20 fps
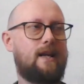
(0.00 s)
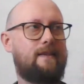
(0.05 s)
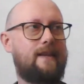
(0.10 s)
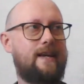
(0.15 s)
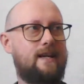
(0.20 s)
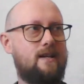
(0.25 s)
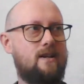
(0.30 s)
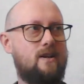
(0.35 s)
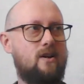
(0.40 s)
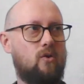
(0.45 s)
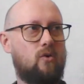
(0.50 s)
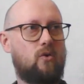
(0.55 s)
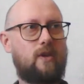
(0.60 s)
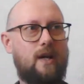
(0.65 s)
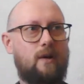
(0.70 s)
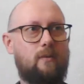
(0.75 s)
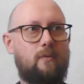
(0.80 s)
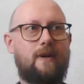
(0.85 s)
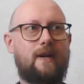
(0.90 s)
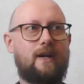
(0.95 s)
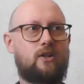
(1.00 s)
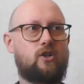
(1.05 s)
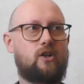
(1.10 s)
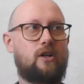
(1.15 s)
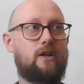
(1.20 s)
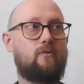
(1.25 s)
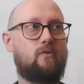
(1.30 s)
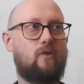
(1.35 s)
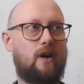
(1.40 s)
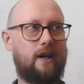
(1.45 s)
They know that we're
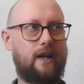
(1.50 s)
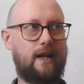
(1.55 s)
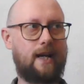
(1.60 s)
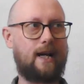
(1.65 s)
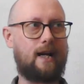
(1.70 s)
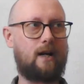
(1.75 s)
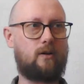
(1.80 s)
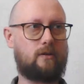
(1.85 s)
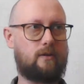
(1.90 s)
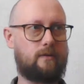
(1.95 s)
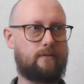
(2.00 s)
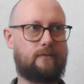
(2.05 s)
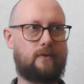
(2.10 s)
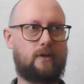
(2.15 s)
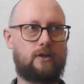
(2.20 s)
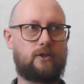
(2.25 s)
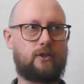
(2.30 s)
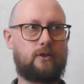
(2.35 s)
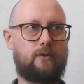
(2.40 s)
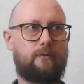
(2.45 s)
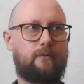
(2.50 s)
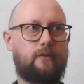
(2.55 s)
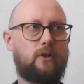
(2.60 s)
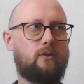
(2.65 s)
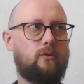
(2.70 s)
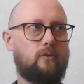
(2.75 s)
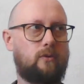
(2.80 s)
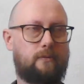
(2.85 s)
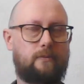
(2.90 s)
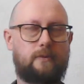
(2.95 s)
actually running out of fossil
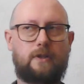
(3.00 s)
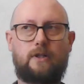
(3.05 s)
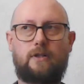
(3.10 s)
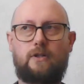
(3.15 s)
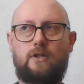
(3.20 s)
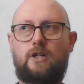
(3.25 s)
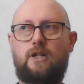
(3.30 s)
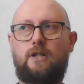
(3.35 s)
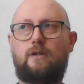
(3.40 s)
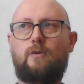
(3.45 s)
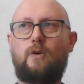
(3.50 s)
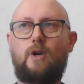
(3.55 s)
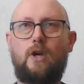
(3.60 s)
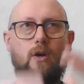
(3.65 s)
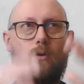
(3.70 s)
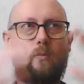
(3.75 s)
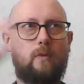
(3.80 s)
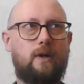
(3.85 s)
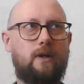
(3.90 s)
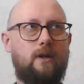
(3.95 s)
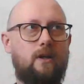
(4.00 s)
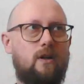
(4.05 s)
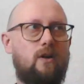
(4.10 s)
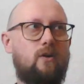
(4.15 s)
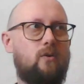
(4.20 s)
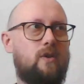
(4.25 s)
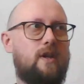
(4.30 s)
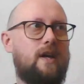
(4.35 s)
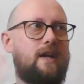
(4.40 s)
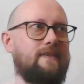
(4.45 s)
fuel if we continue. We
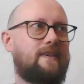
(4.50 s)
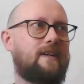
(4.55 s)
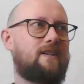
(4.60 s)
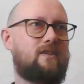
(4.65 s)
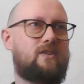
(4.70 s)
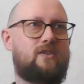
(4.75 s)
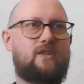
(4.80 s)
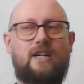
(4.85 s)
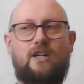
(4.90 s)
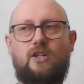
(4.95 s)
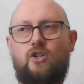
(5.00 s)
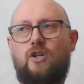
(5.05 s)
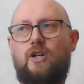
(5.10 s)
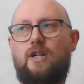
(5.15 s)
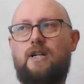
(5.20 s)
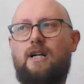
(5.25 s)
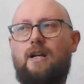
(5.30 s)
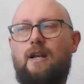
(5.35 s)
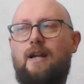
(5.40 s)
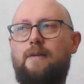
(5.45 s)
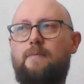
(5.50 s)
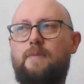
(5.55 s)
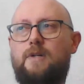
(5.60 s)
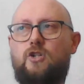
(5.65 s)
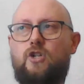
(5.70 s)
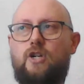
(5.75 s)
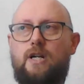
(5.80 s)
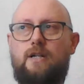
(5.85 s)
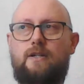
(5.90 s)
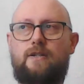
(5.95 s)
know that there's actually climate
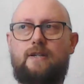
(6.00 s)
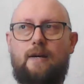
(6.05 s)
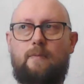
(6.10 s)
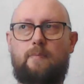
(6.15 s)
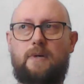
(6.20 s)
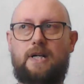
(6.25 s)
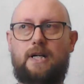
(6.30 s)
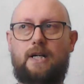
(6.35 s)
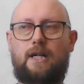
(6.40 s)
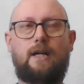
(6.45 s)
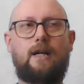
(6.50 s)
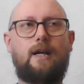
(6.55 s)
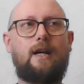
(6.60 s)
change happening.